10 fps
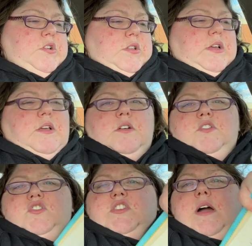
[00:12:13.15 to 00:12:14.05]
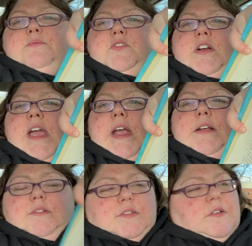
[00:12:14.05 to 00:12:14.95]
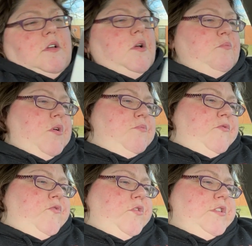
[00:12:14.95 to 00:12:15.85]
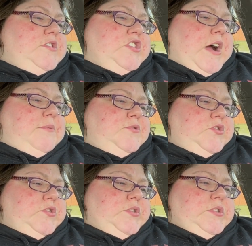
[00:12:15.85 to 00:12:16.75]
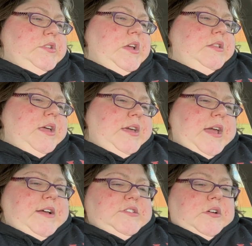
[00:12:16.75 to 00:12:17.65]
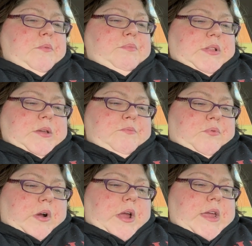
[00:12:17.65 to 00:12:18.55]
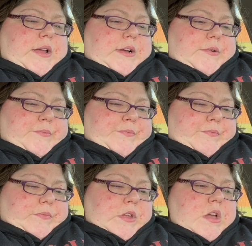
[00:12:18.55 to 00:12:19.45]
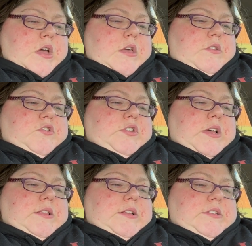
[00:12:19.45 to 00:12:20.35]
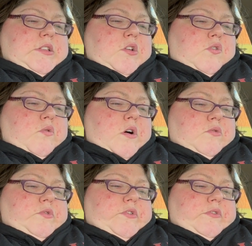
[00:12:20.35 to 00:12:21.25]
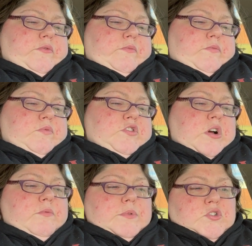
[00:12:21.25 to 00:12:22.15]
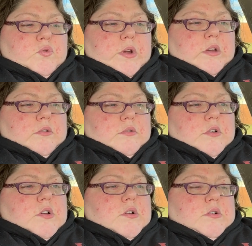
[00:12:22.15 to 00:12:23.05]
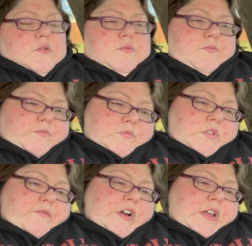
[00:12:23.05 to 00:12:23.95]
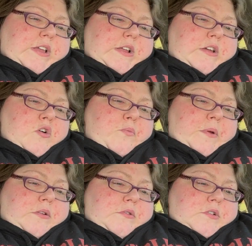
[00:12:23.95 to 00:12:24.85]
Like, here's chapter eight, but before the chapters it like has a complete break, and there's like these little quotes, which I'm enjoying. If I can get it open.